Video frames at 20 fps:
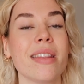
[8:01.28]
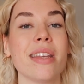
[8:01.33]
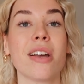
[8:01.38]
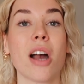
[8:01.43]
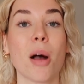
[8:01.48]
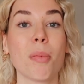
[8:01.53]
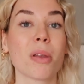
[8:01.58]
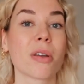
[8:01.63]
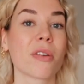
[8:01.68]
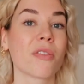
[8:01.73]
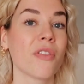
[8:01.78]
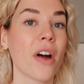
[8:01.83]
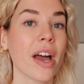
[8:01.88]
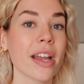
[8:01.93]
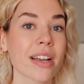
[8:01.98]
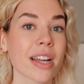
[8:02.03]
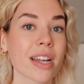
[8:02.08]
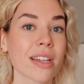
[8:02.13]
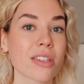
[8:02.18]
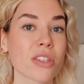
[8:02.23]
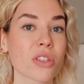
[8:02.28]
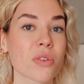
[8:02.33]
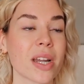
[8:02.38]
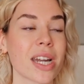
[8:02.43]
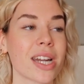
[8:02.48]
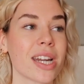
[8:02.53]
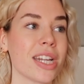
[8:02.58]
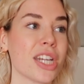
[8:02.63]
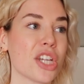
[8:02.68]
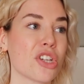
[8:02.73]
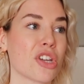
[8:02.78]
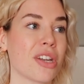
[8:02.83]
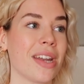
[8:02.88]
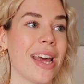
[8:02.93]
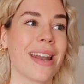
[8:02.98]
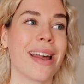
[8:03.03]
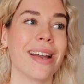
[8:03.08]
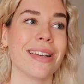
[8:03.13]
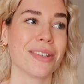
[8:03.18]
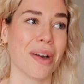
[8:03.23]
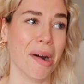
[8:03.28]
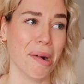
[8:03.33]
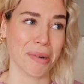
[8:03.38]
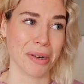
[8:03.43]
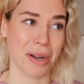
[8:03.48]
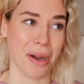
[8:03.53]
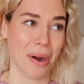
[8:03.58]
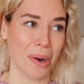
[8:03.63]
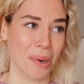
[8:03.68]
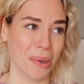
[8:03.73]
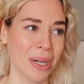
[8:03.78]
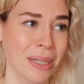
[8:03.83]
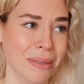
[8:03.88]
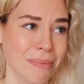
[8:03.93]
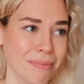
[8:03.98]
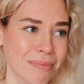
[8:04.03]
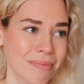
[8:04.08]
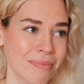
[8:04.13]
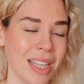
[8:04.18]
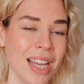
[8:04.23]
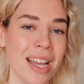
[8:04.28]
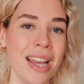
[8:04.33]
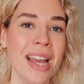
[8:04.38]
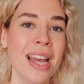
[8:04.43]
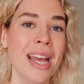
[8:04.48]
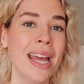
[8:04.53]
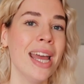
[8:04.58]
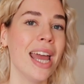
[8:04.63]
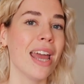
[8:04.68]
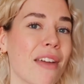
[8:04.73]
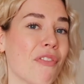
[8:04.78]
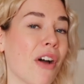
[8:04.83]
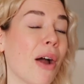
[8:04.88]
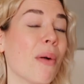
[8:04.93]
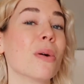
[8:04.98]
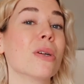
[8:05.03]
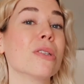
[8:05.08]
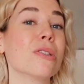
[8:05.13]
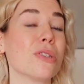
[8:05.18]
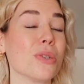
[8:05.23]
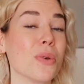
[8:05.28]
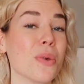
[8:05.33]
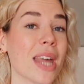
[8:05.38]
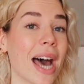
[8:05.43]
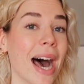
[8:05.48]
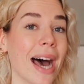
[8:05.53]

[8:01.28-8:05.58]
and the Goblet of Fire illustrated edition, and I don't know if I will do